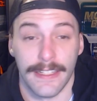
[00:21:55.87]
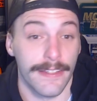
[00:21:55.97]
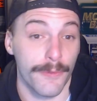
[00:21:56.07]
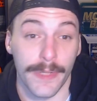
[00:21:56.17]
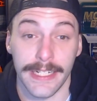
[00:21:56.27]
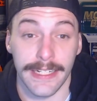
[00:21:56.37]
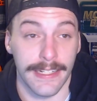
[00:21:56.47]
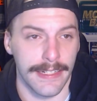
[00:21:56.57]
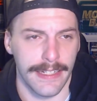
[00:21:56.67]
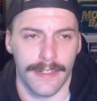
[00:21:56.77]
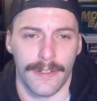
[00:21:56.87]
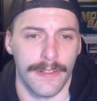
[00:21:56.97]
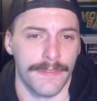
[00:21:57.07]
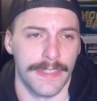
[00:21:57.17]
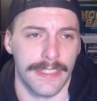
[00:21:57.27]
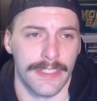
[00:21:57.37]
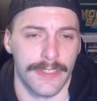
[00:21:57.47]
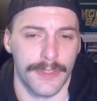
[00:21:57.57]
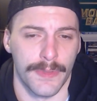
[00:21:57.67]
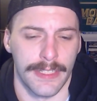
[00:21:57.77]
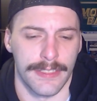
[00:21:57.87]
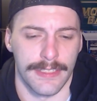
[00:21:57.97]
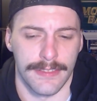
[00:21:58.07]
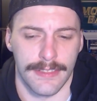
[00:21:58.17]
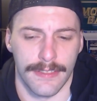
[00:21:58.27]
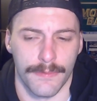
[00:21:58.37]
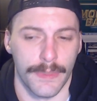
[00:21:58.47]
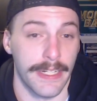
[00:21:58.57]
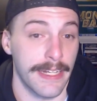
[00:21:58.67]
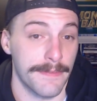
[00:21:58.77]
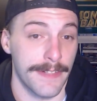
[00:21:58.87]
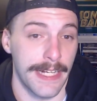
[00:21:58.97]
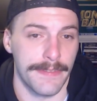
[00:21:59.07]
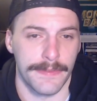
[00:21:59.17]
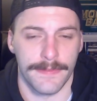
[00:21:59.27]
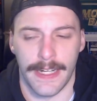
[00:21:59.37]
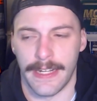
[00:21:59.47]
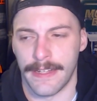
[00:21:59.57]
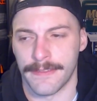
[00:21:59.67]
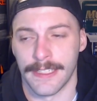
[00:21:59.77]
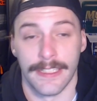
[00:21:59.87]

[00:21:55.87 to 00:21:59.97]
they're winning in all of these situations. They're winning at 5-on-5.